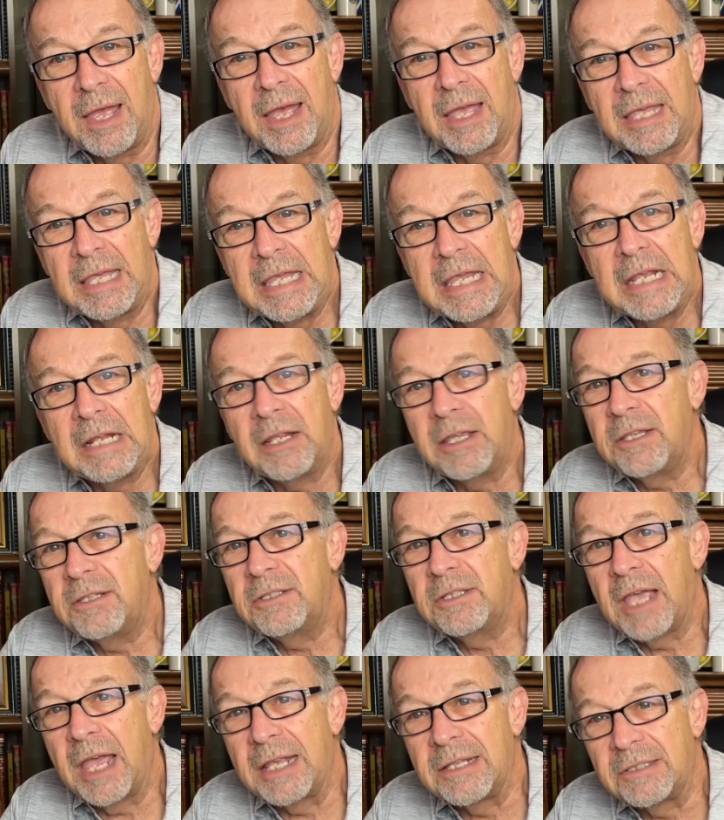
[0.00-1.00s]

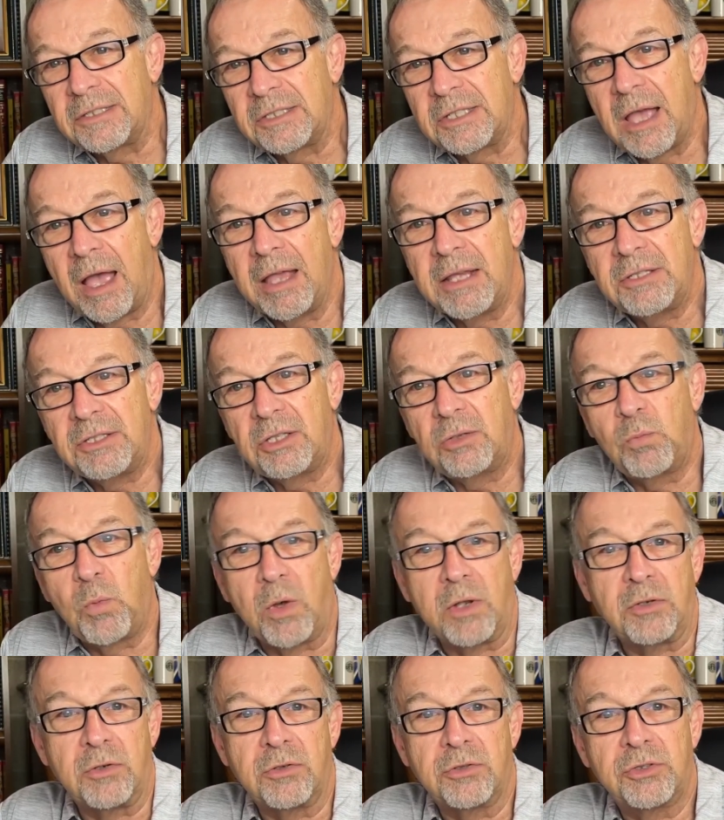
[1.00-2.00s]
healings and signs and
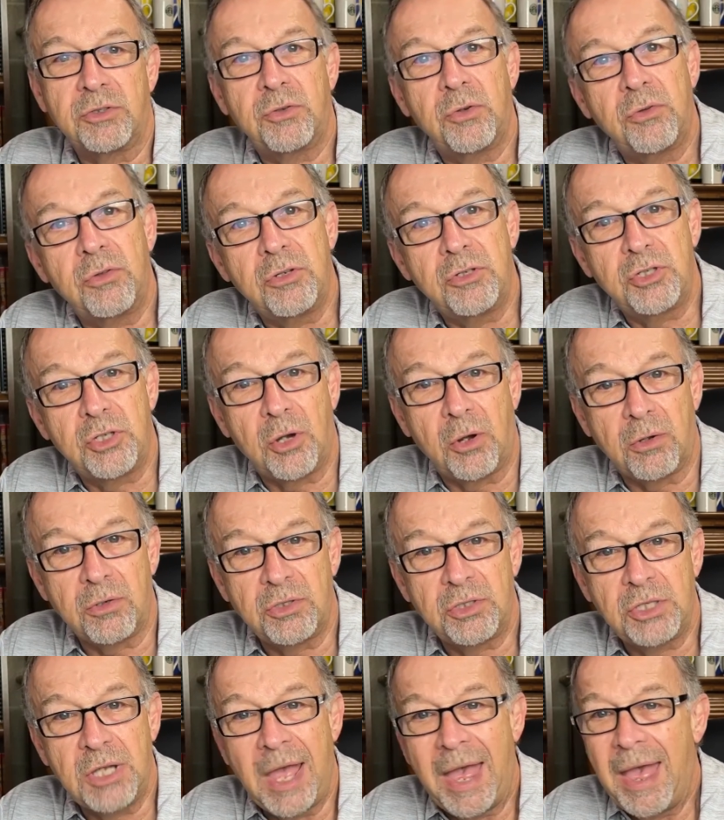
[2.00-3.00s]
wonders through the
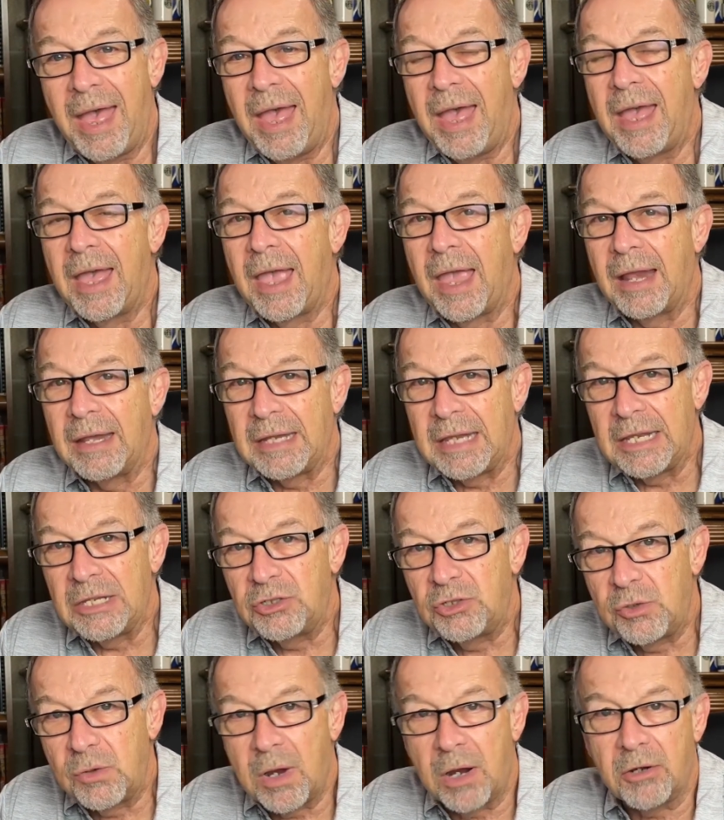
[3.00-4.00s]
church and
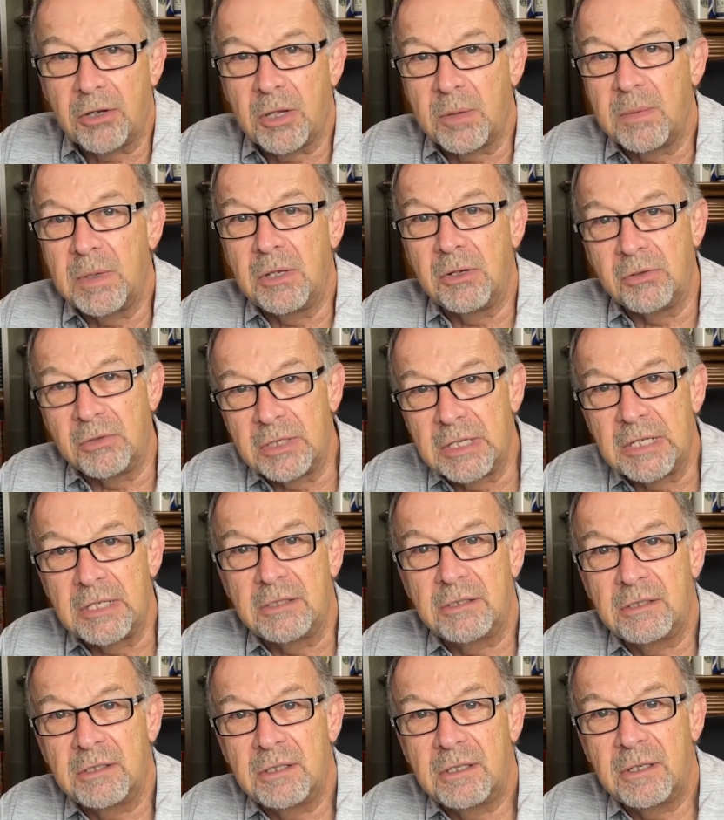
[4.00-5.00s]
into our
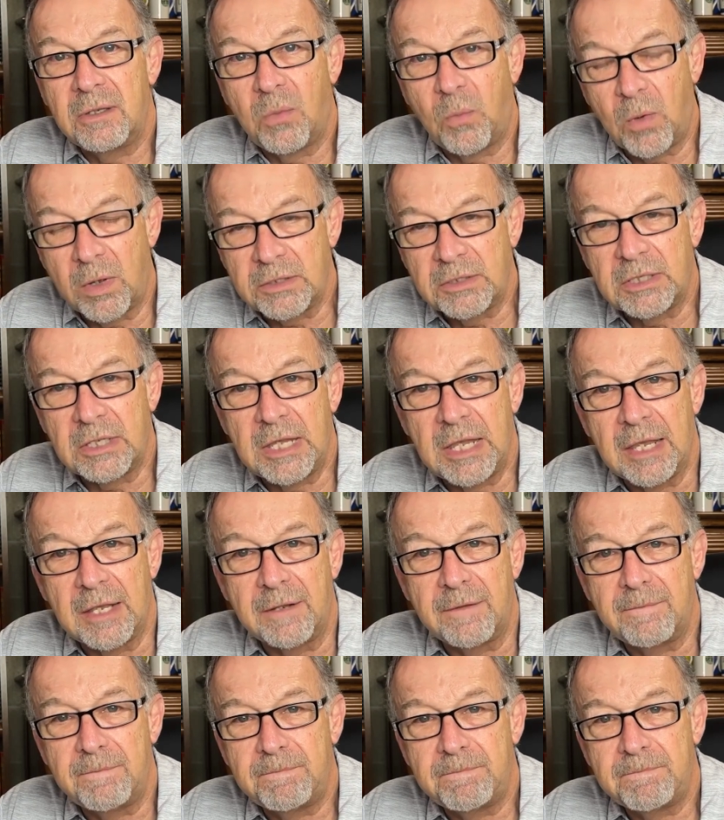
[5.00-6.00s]
communities once again.
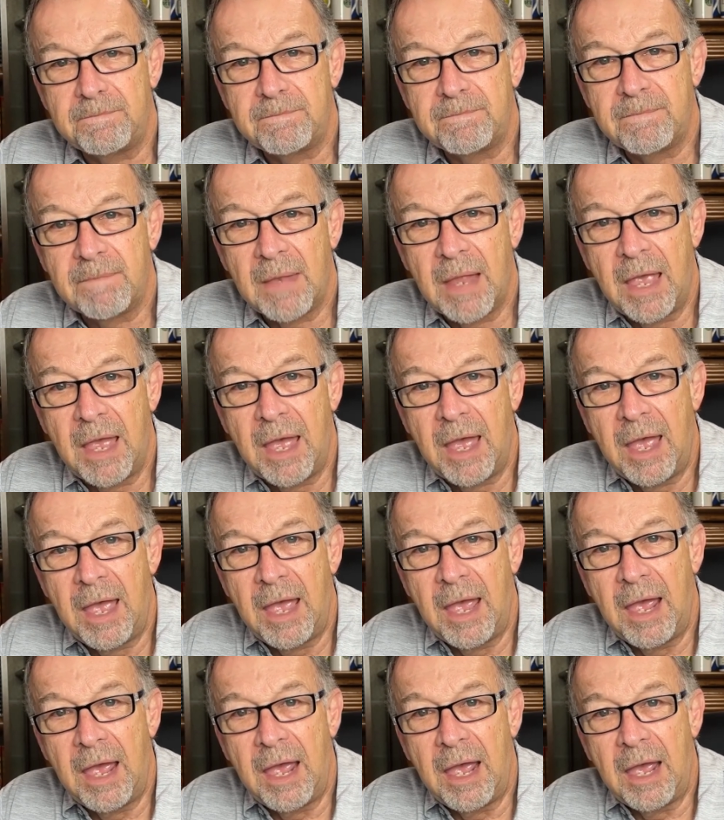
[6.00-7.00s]

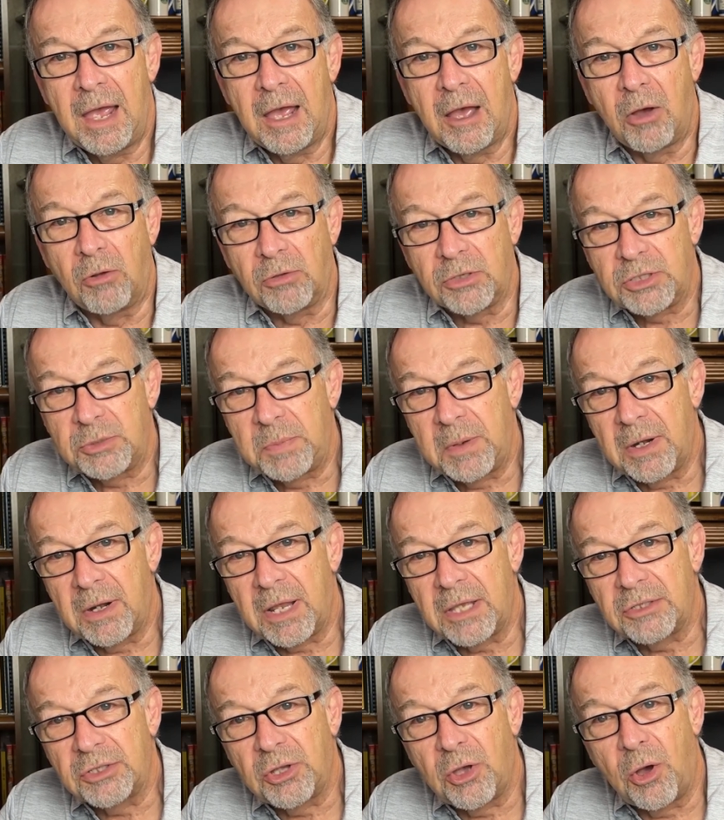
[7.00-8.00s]
Holy Spirit
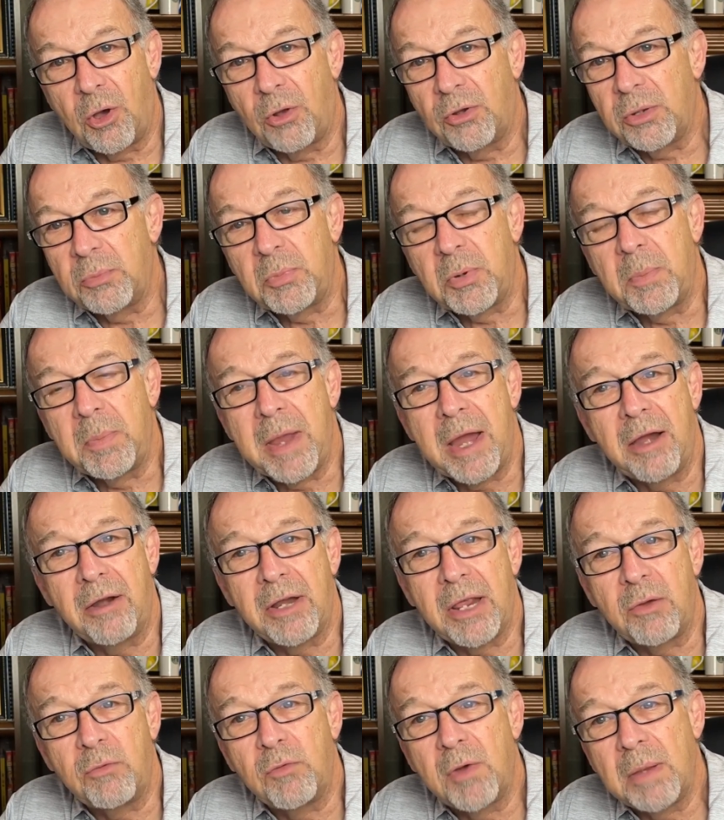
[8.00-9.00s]
has called and prepared
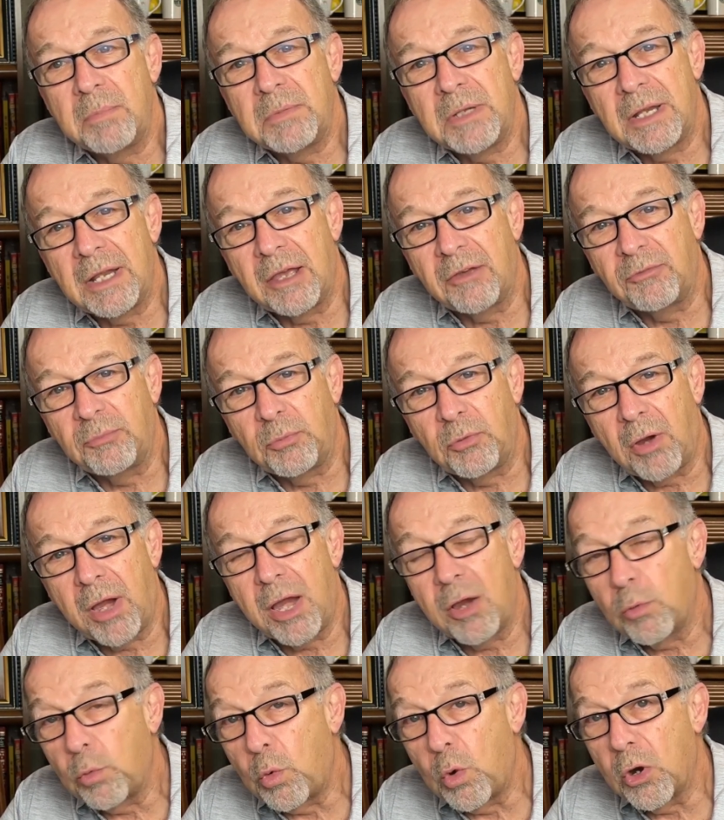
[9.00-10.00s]
a remnant of
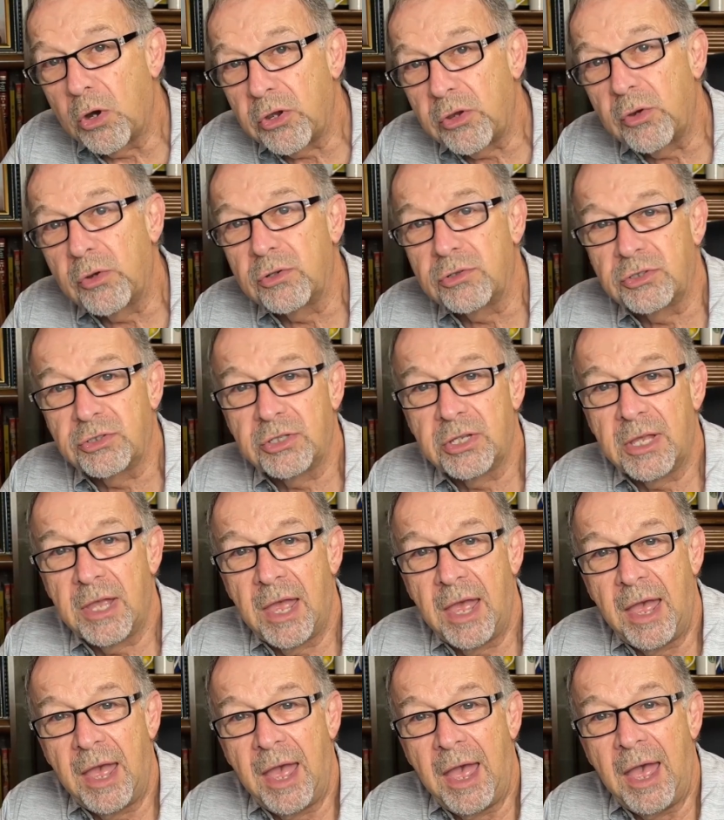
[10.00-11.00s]
prayer warriors
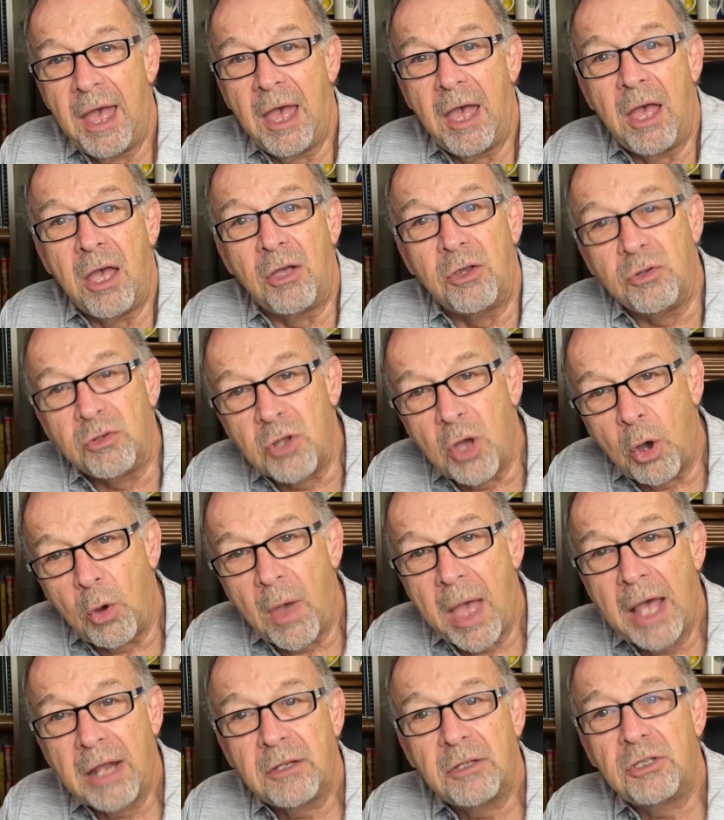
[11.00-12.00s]
who know
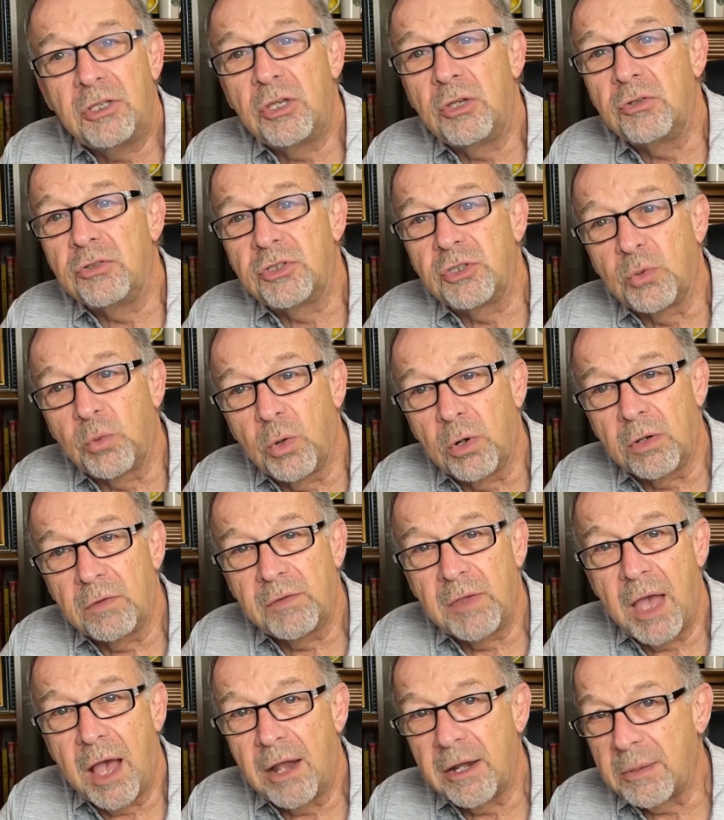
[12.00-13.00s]
how to use the Word of
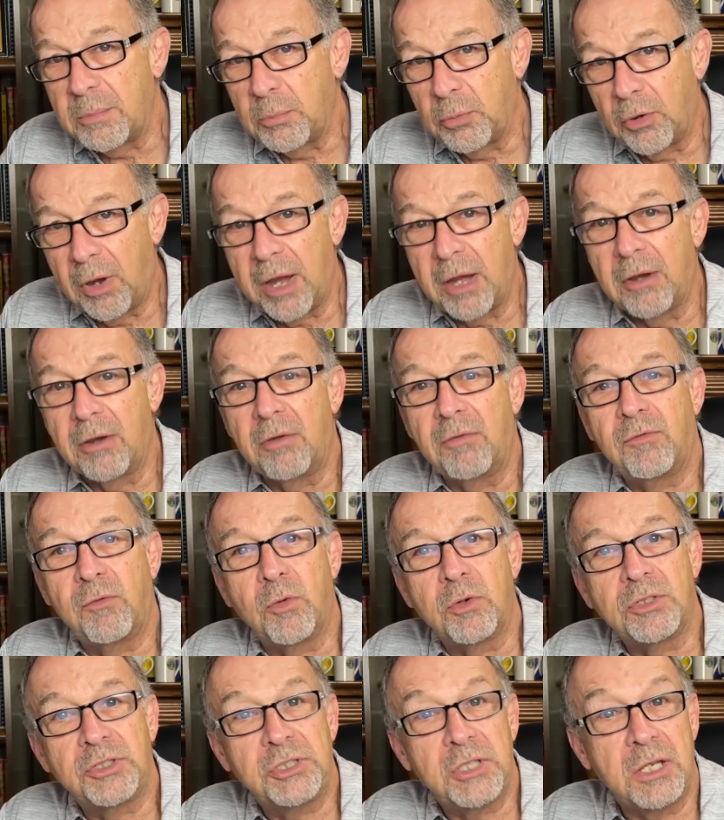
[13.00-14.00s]
God in prayer
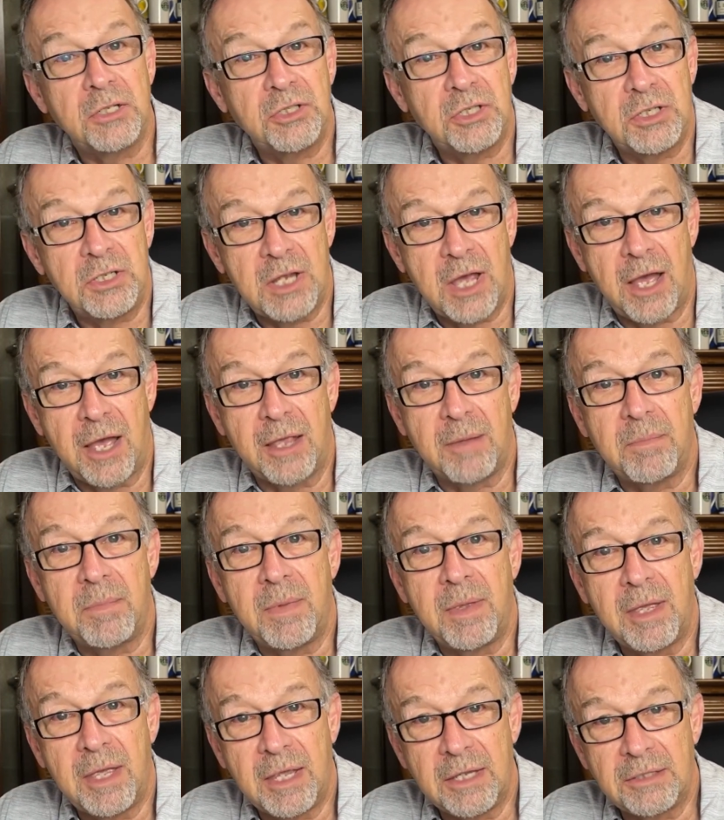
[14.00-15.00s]
for such a time
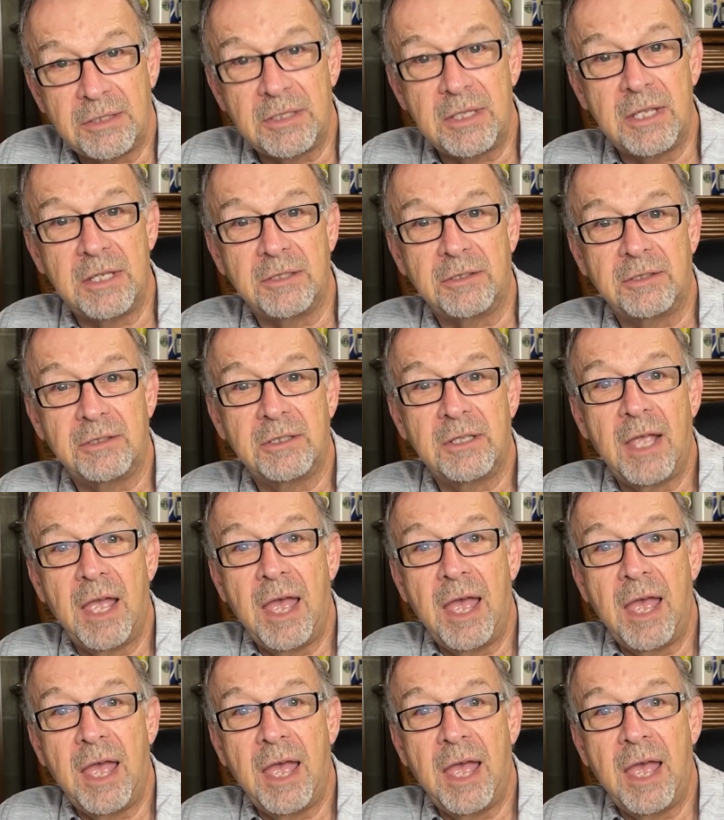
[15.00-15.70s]
as this.